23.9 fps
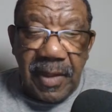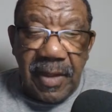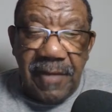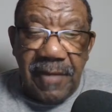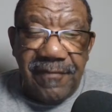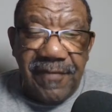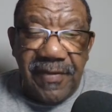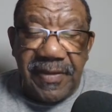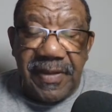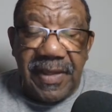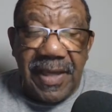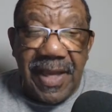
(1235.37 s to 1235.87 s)

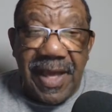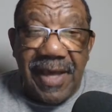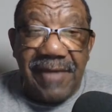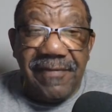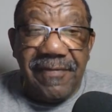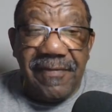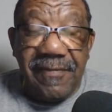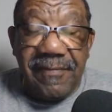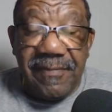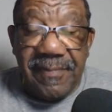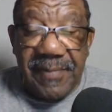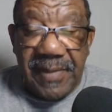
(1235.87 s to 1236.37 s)
For the
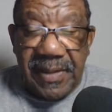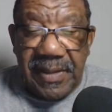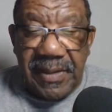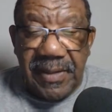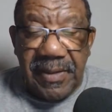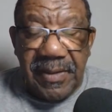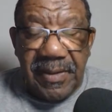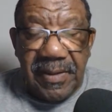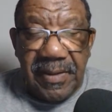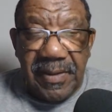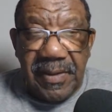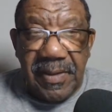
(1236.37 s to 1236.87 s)
life of
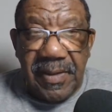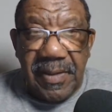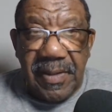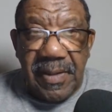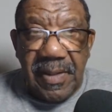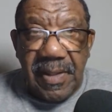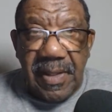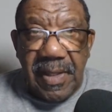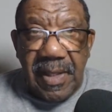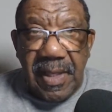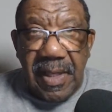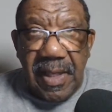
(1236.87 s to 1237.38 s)
me,
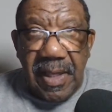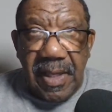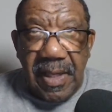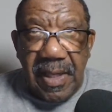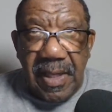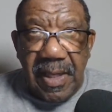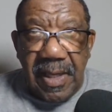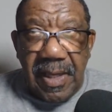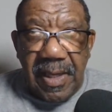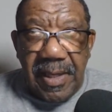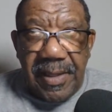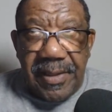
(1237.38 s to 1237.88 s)

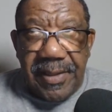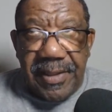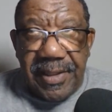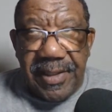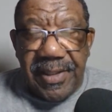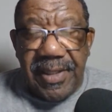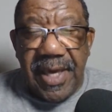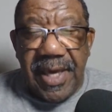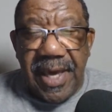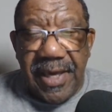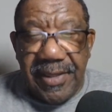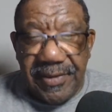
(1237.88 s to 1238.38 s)

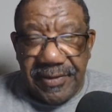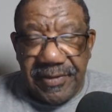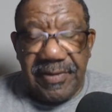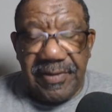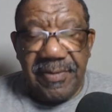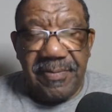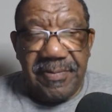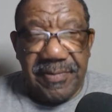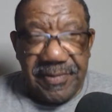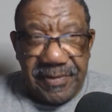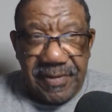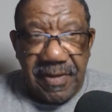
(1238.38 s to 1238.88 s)
he hates
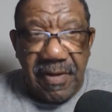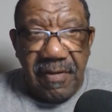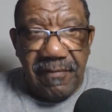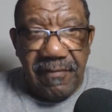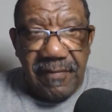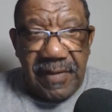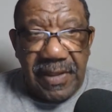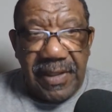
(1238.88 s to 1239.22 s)
himself.